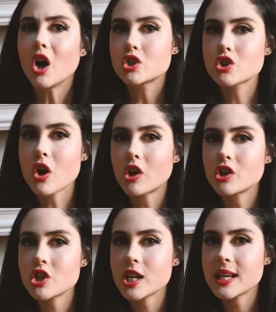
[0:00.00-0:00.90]

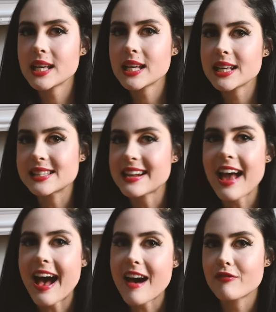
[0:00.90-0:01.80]
astrology isn't
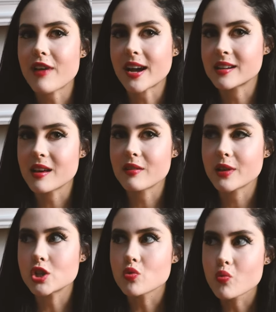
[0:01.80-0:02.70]
affective,
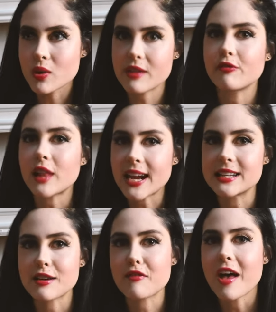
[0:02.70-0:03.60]
it's reflective.